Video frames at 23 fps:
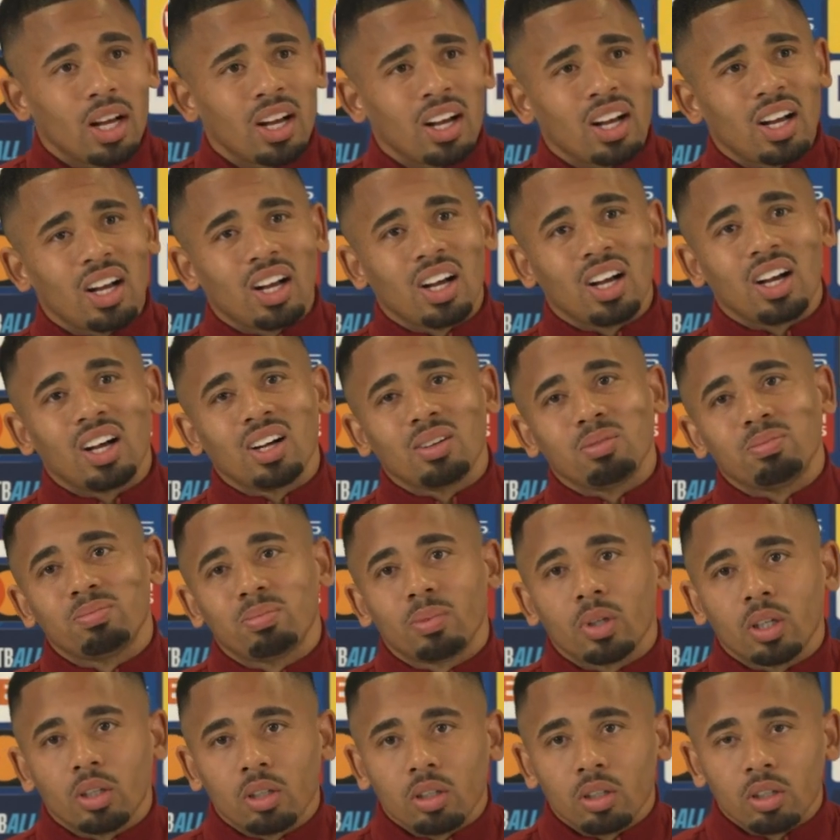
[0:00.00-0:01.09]
from? Uh,
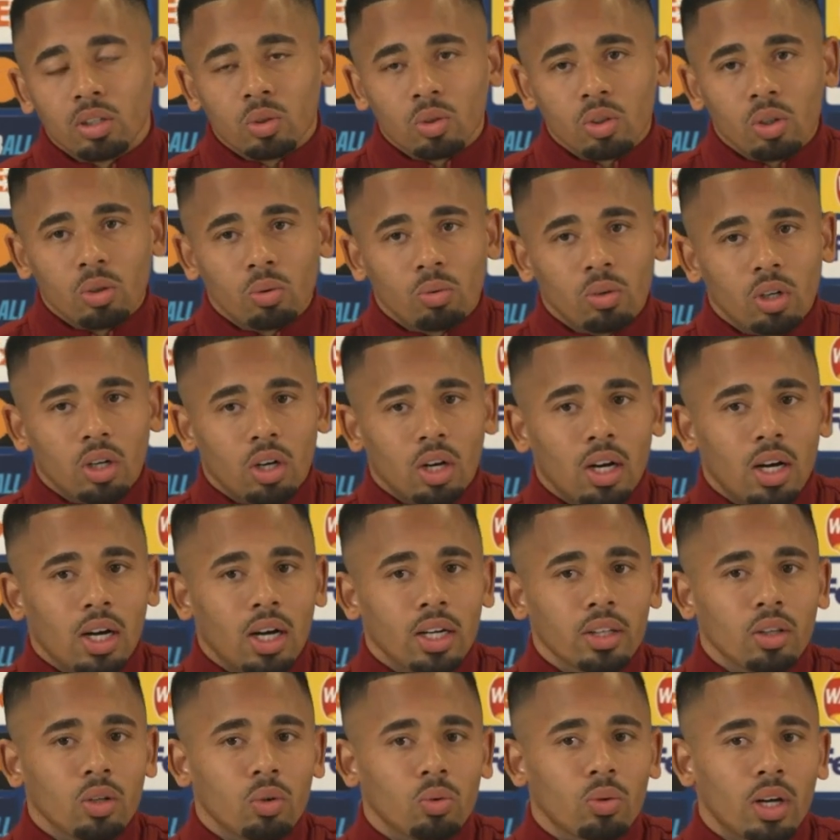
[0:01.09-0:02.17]
You know what? I
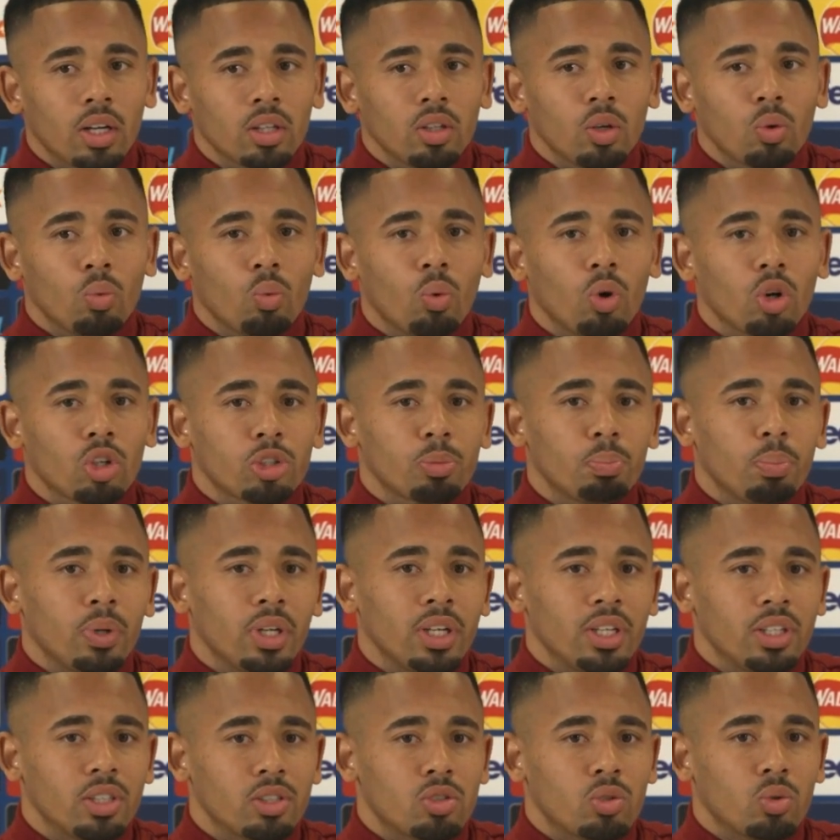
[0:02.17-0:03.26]
don't. I don't watch
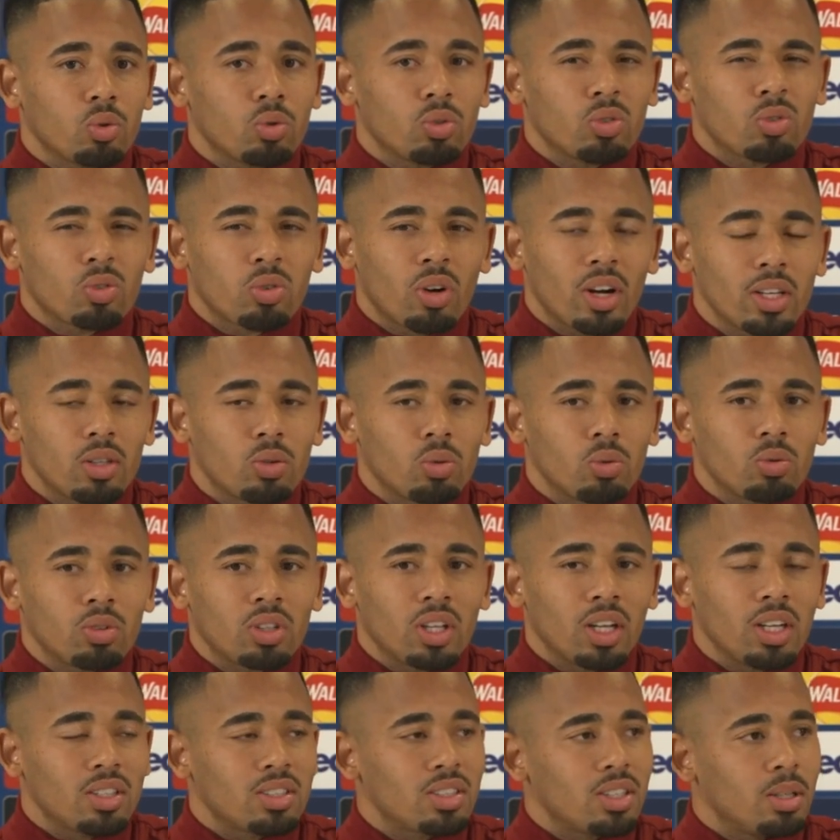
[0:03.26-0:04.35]
players to try to
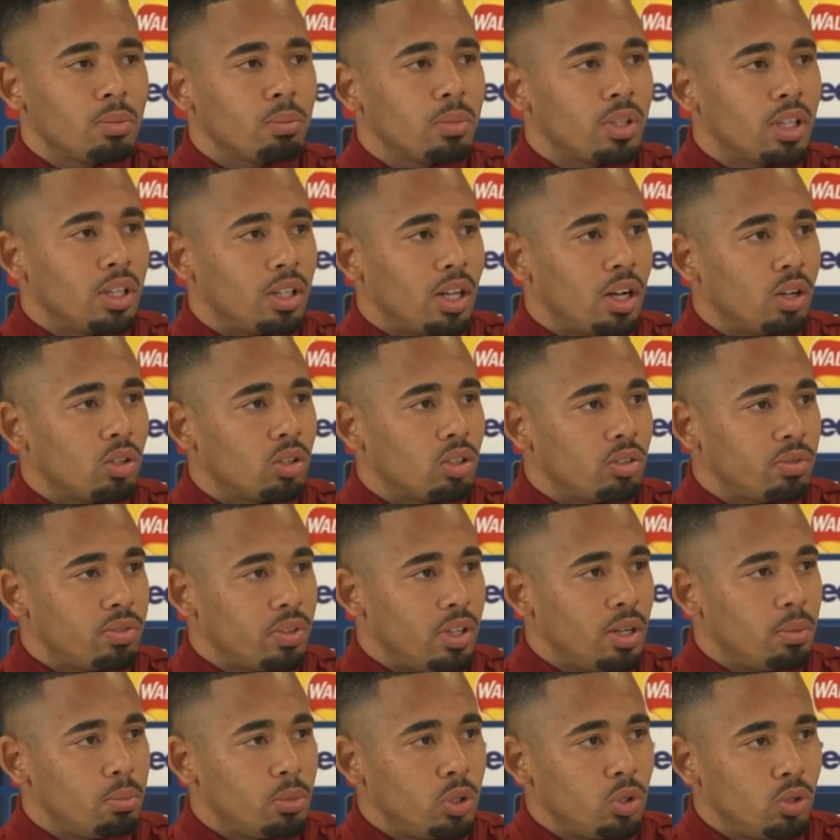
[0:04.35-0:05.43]
take something out of
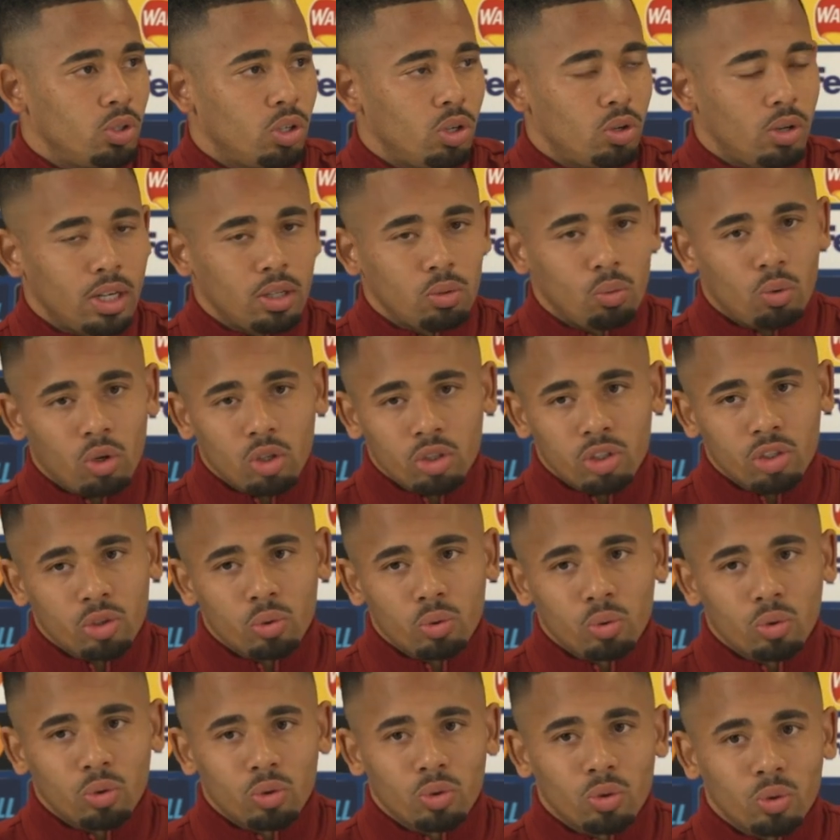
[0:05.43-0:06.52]
them. You know, I watch
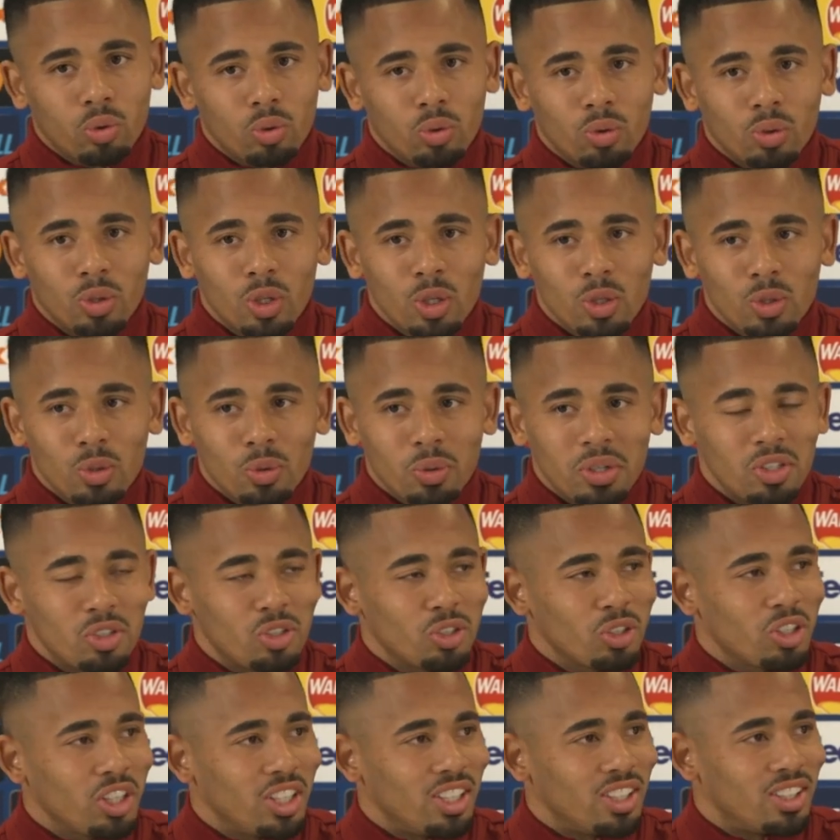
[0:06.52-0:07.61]
to to to
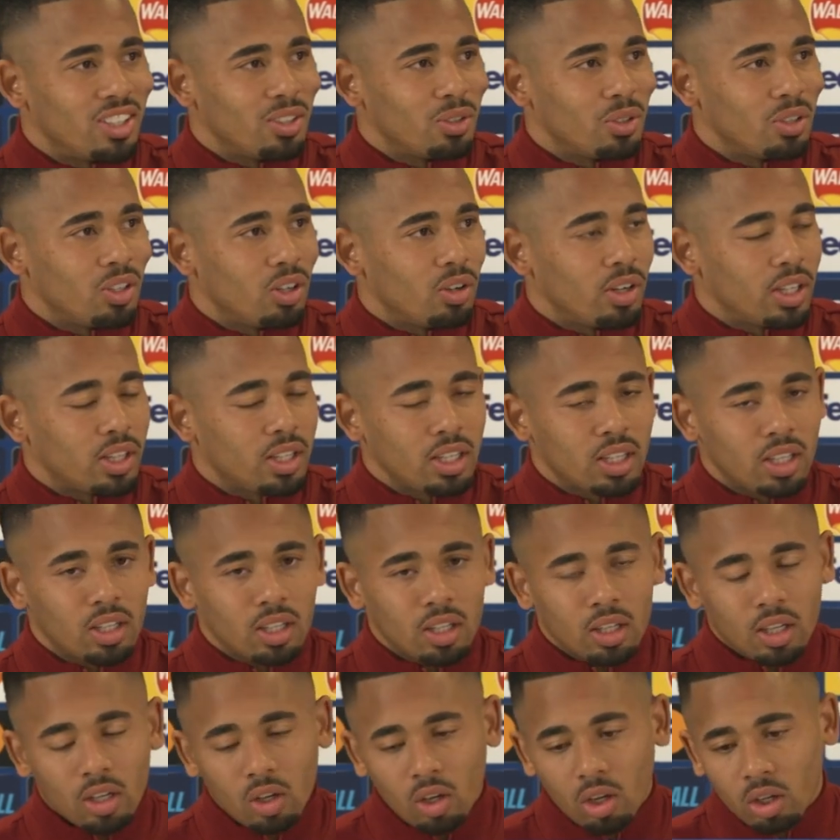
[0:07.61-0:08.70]
enjoy it. You know, I think
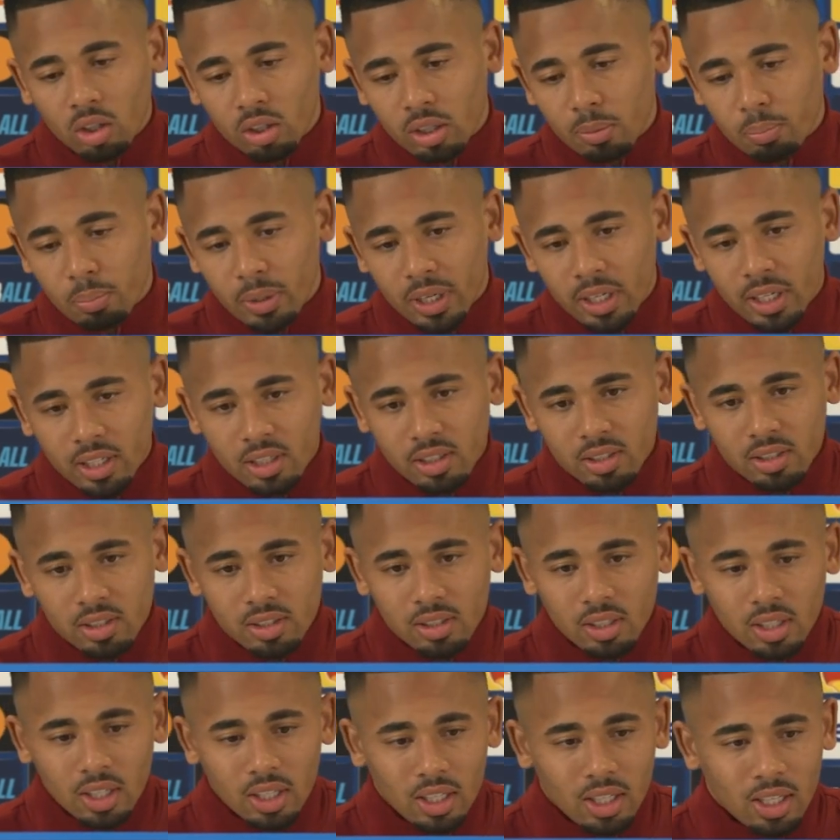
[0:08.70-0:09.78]
all the players
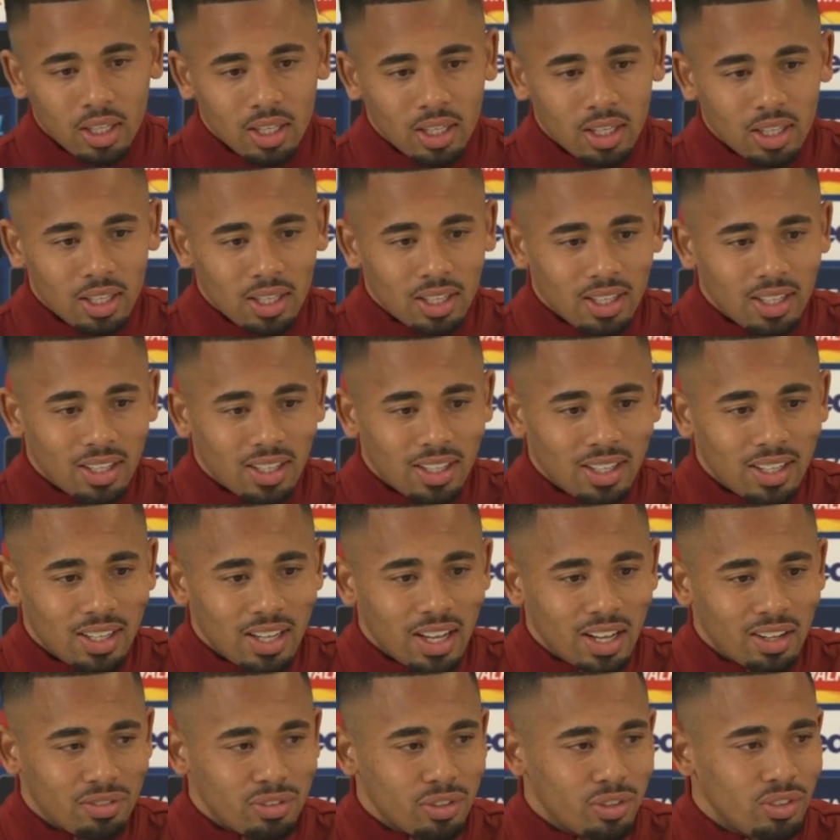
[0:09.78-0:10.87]
uh,
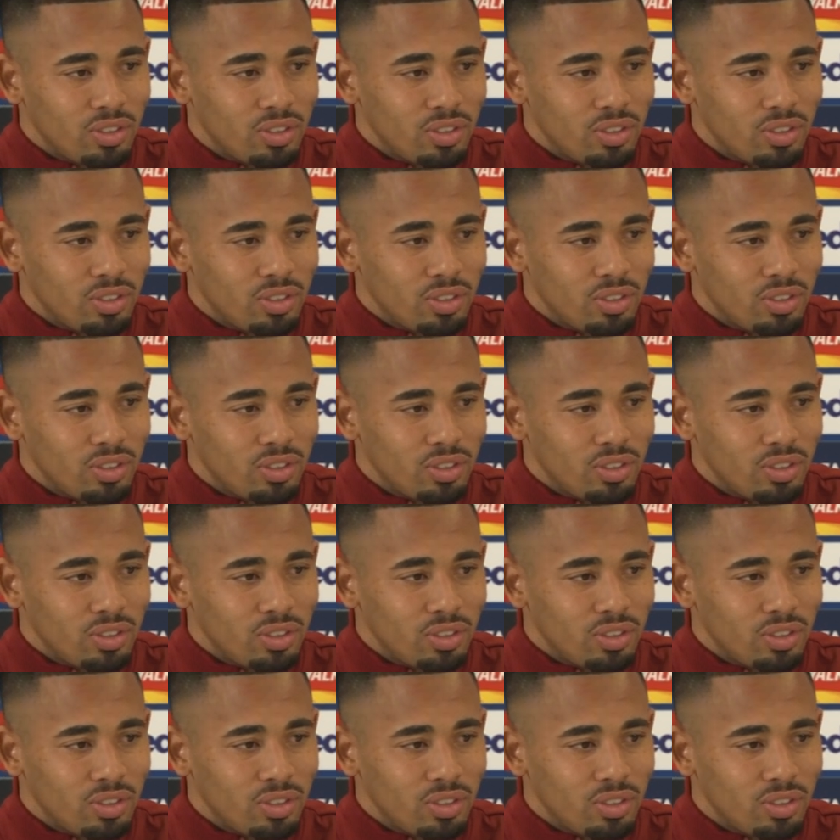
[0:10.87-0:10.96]
have